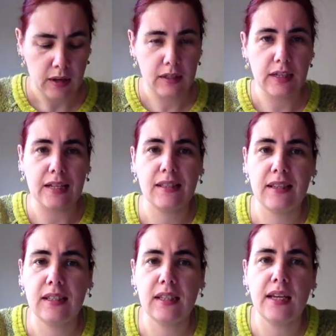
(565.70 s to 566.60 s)

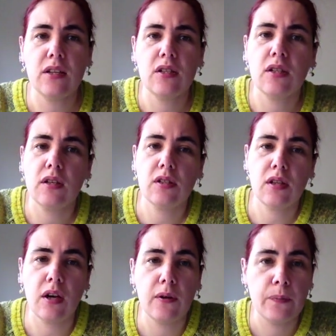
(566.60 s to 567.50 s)
intensely stitched,
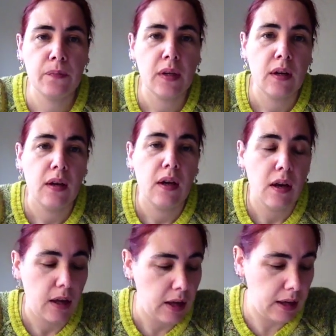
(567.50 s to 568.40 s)
so
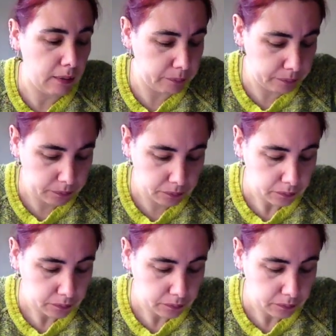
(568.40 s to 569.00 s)
the